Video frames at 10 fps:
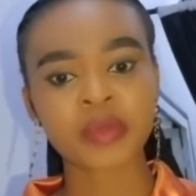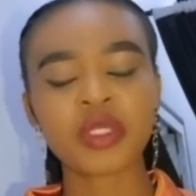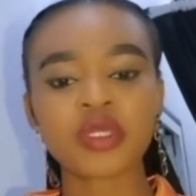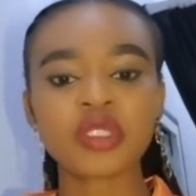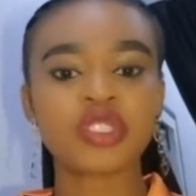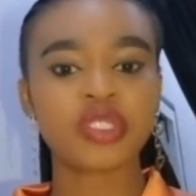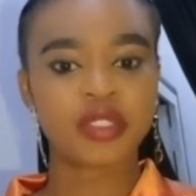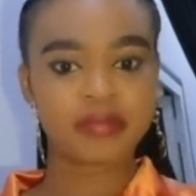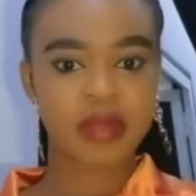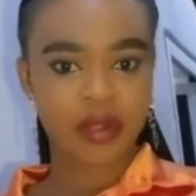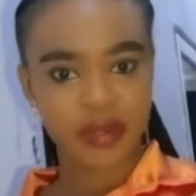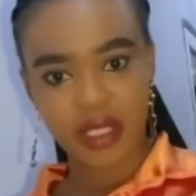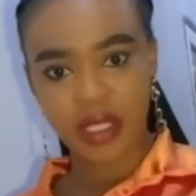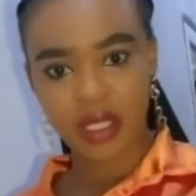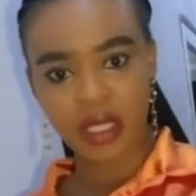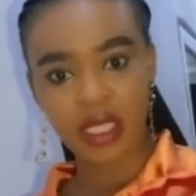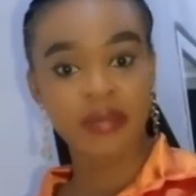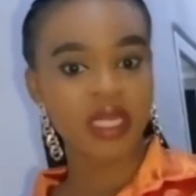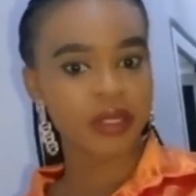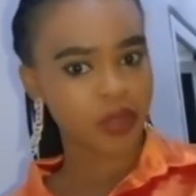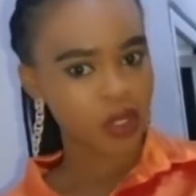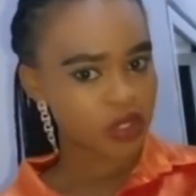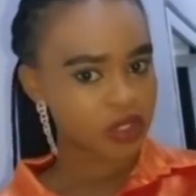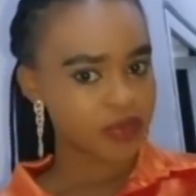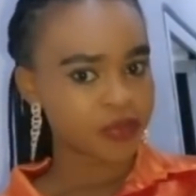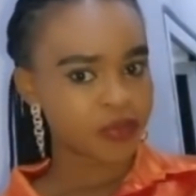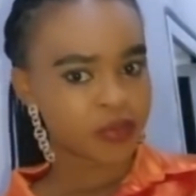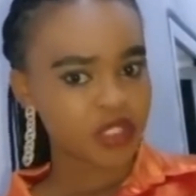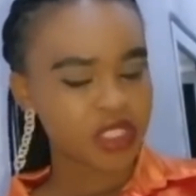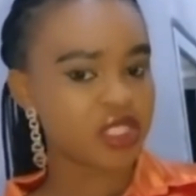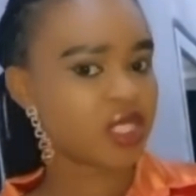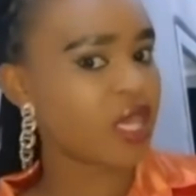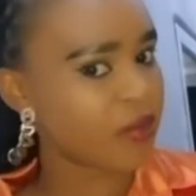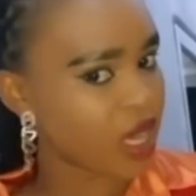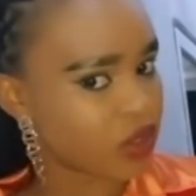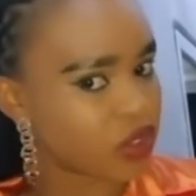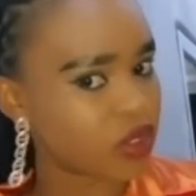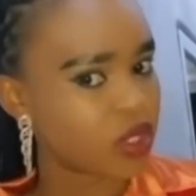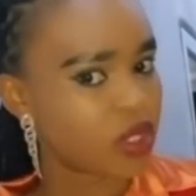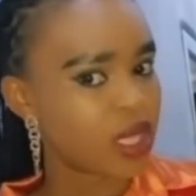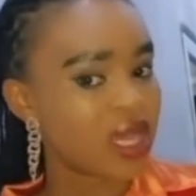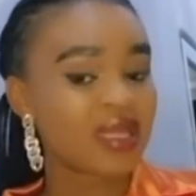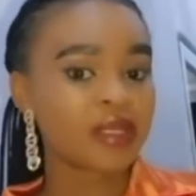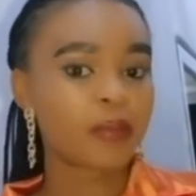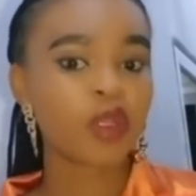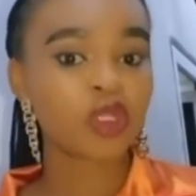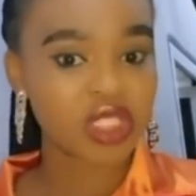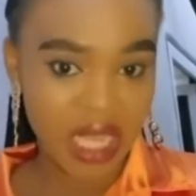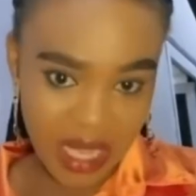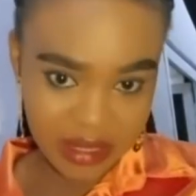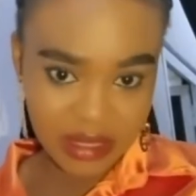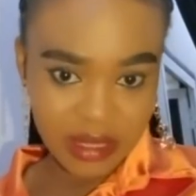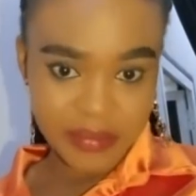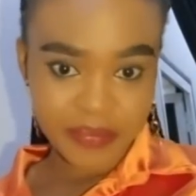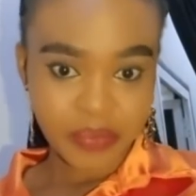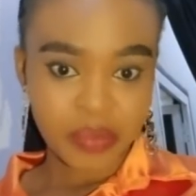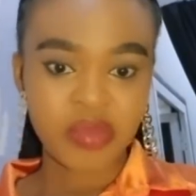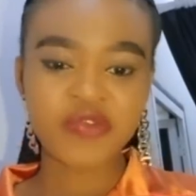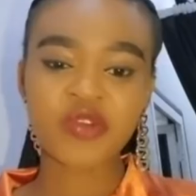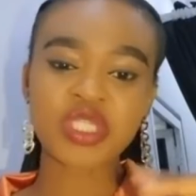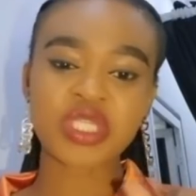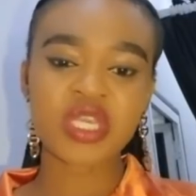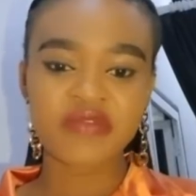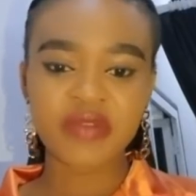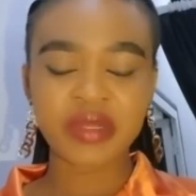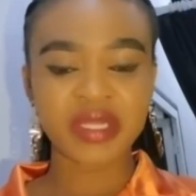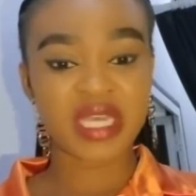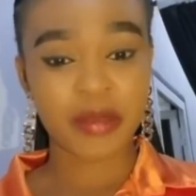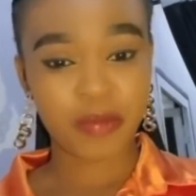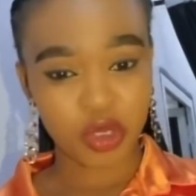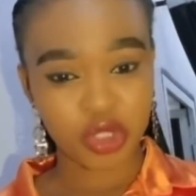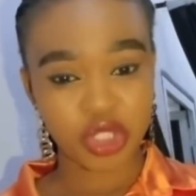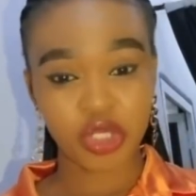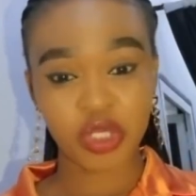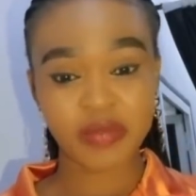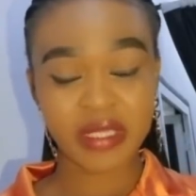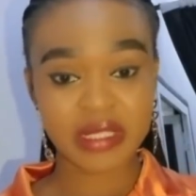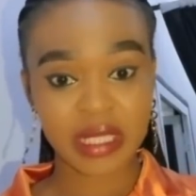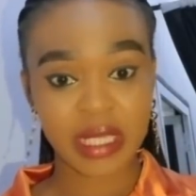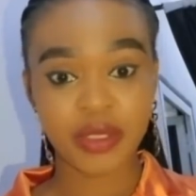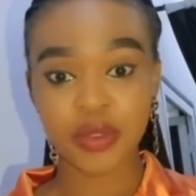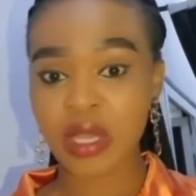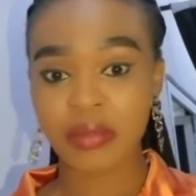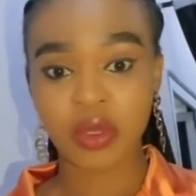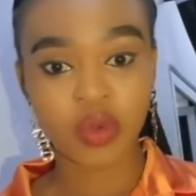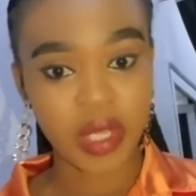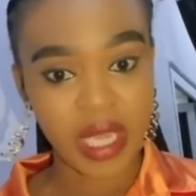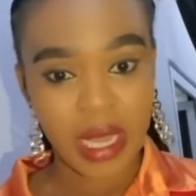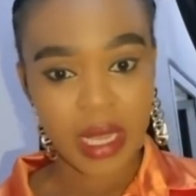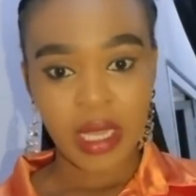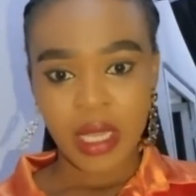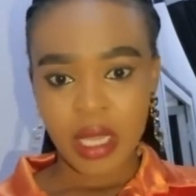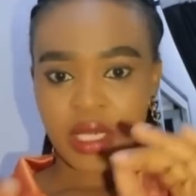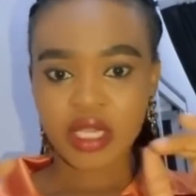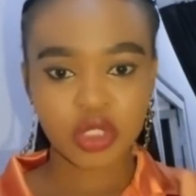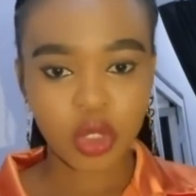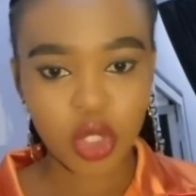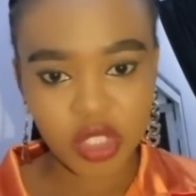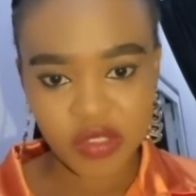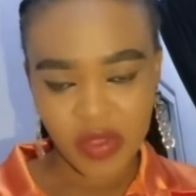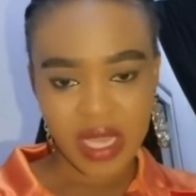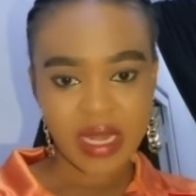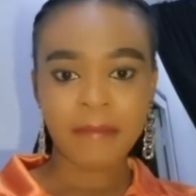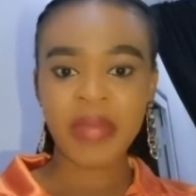Because she is married, it made a buzz. She came out and apologized. Before she even rendered apology, the husband said, oh, I'm cool with her, there's no cause for alarm.